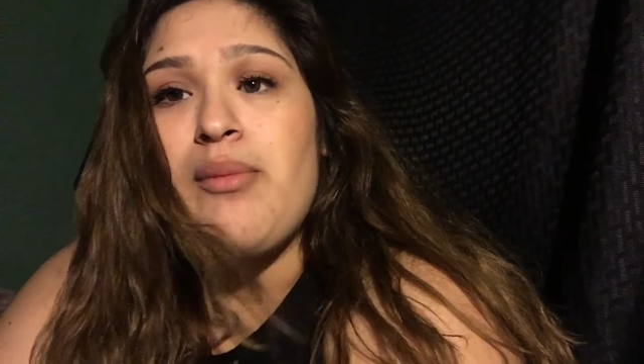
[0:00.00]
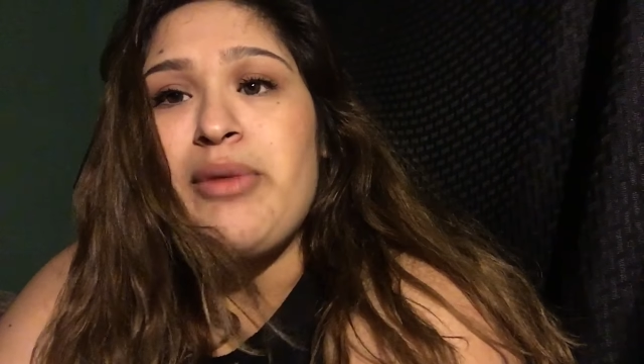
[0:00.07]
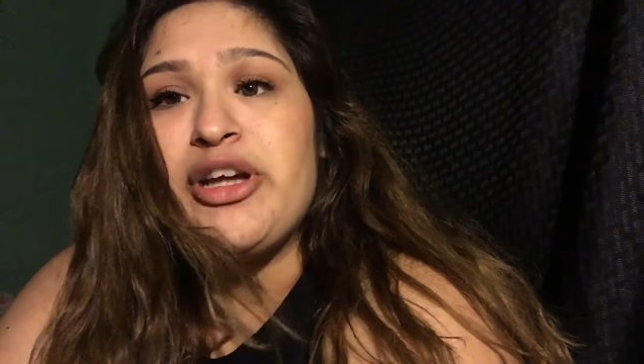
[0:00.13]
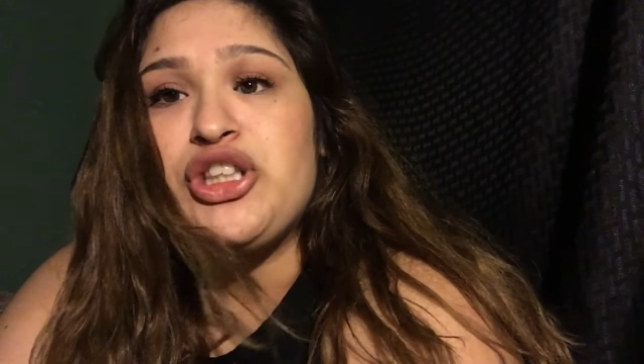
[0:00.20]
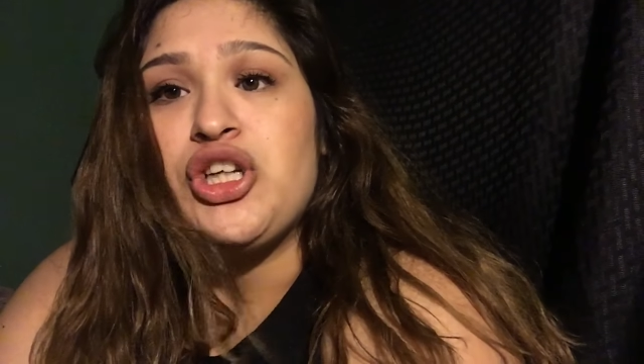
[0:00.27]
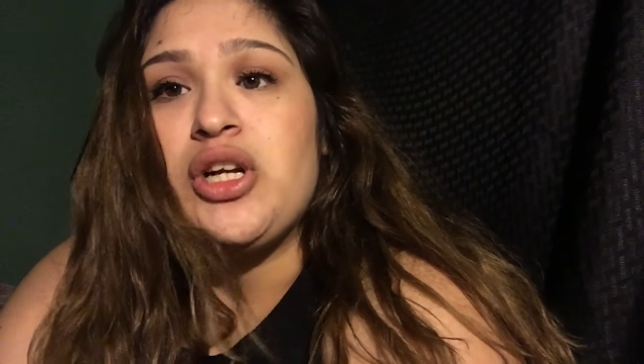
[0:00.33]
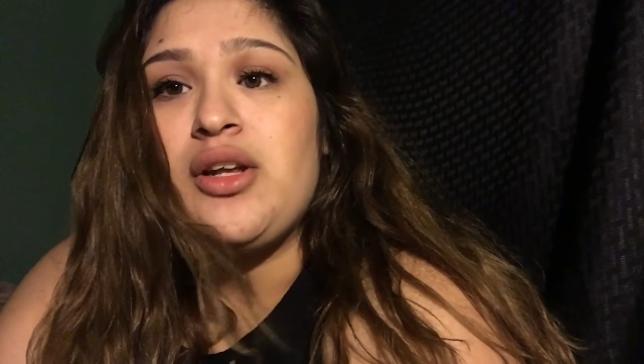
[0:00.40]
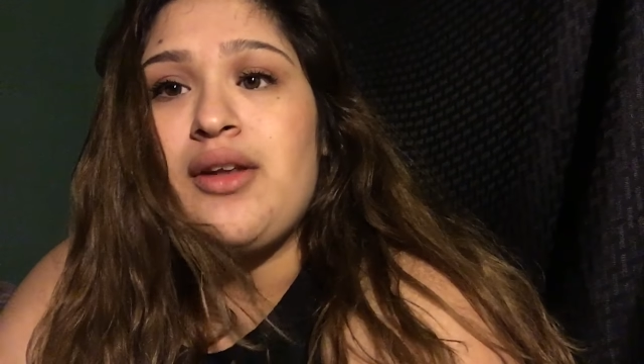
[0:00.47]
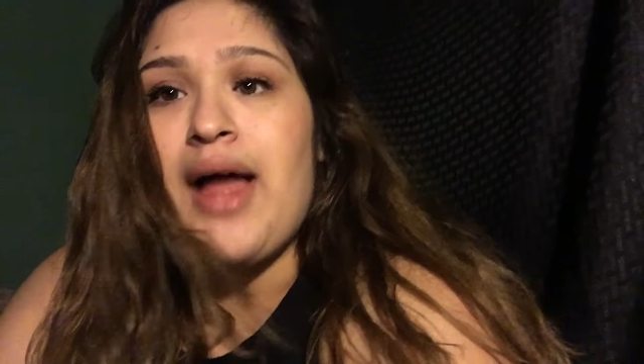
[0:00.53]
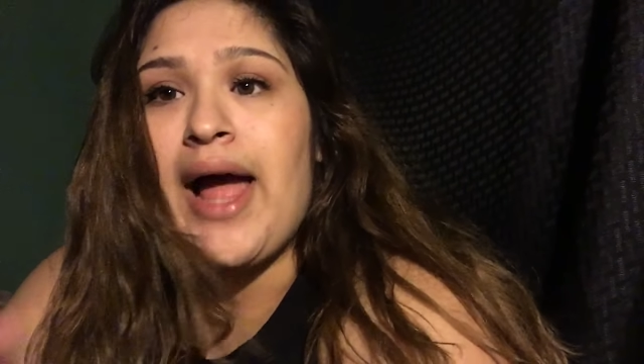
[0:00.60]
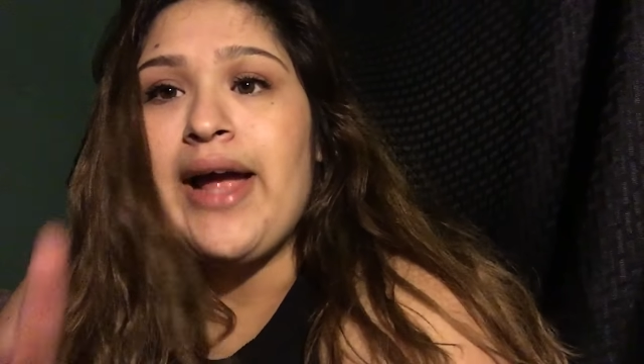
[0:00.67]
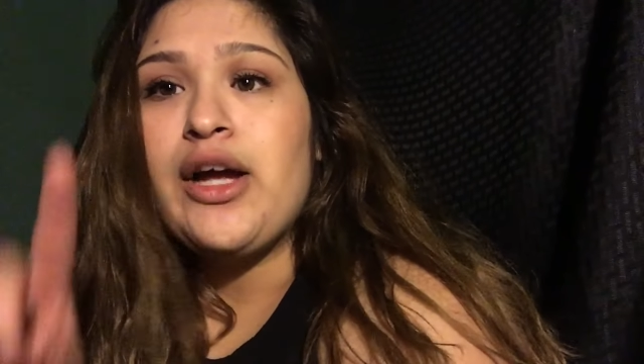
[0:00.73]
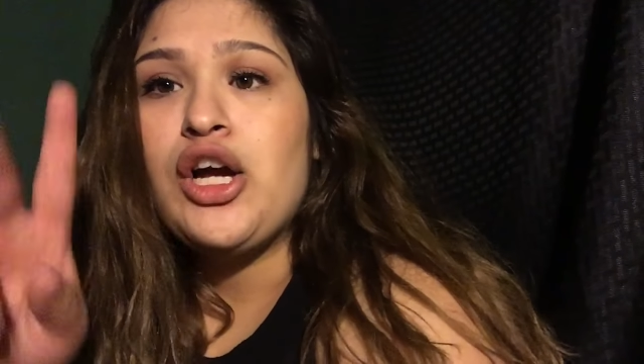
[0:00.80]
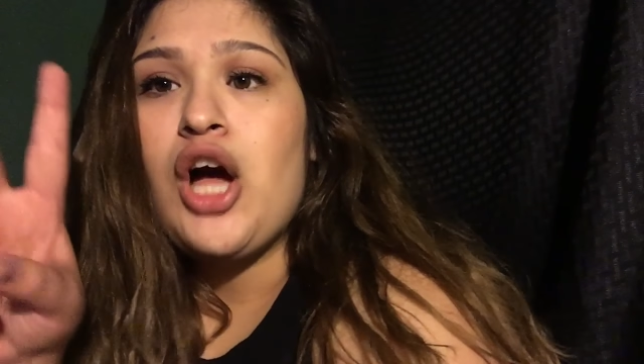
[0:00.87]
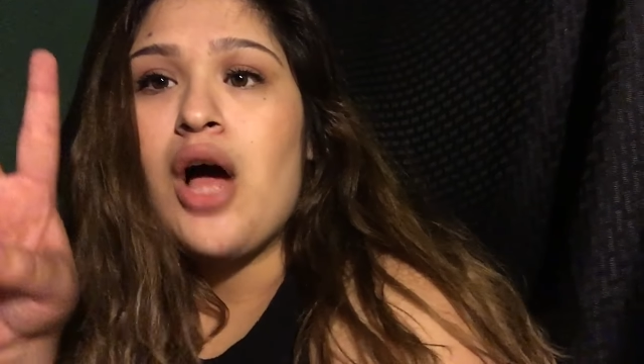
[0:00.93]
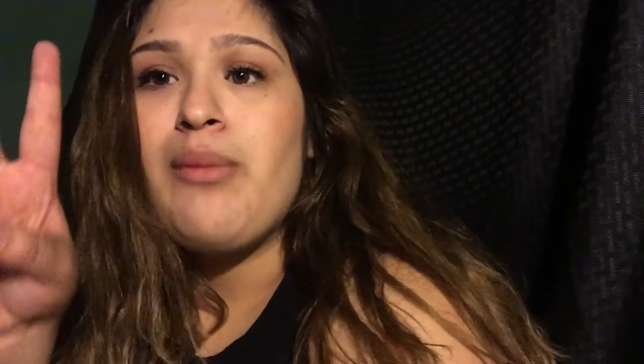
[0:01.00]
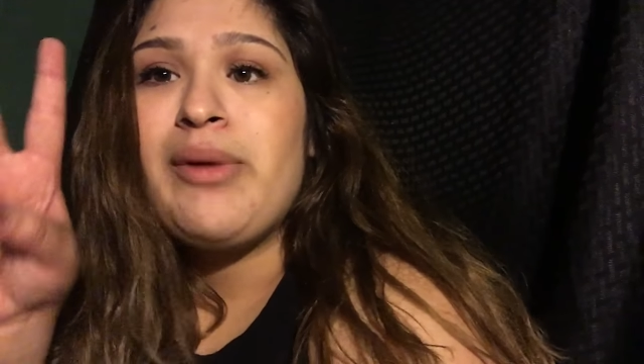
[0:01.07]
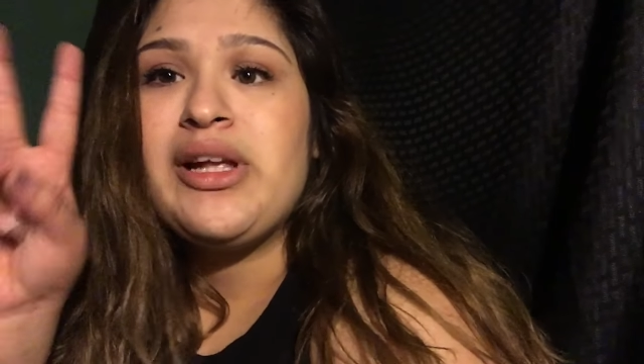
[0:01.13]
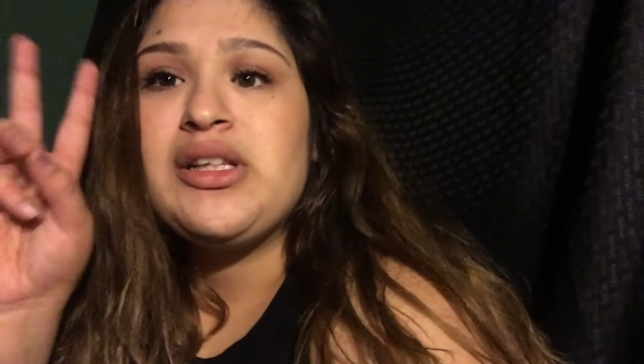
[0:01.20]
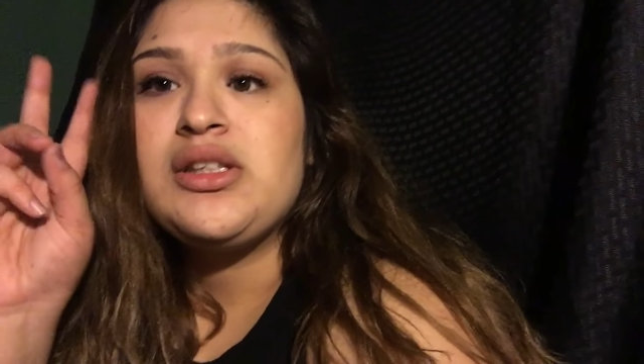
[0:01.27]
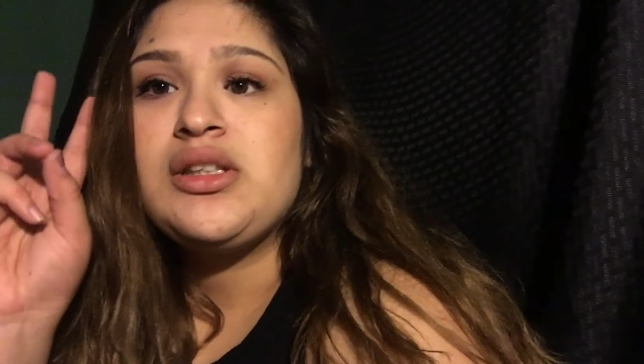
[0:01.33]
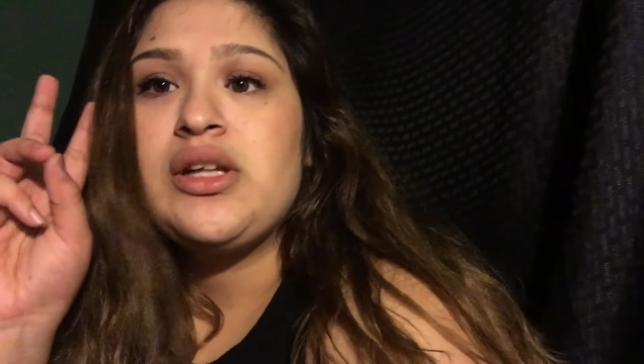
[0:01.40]
Make sure to like,
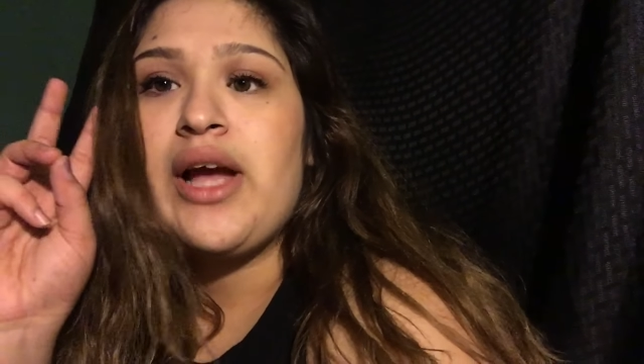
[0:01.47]
comment,